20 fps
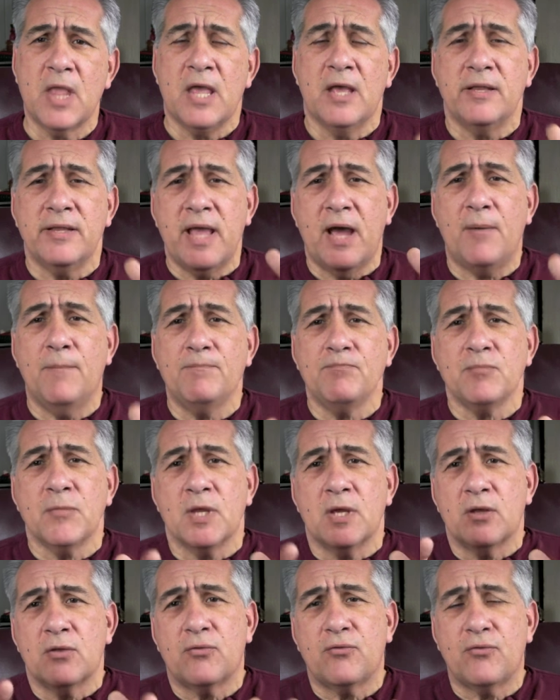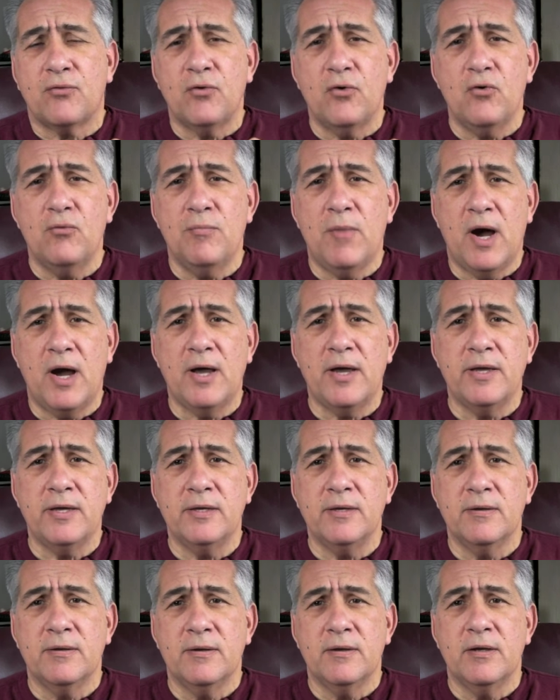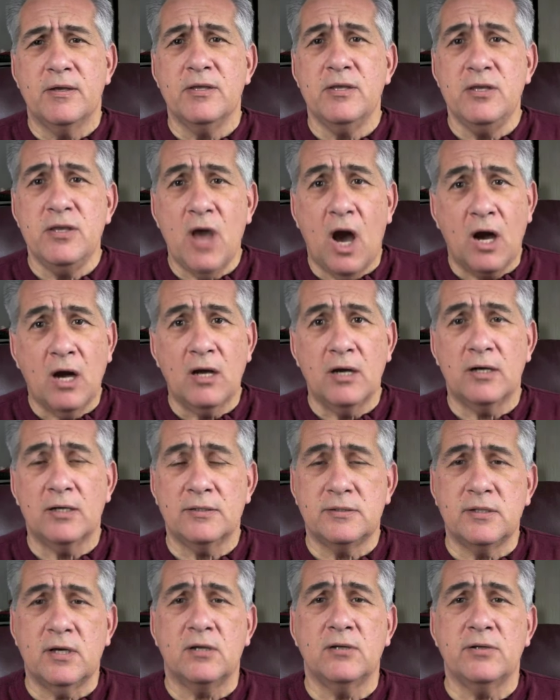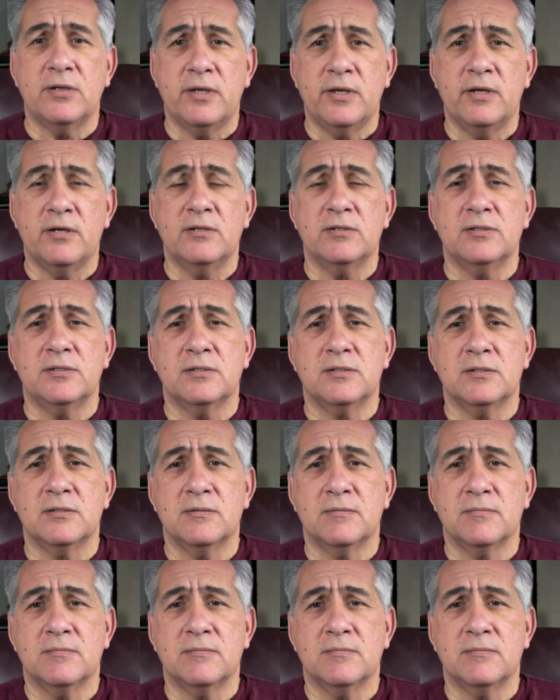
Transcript: Now, through my young adult years,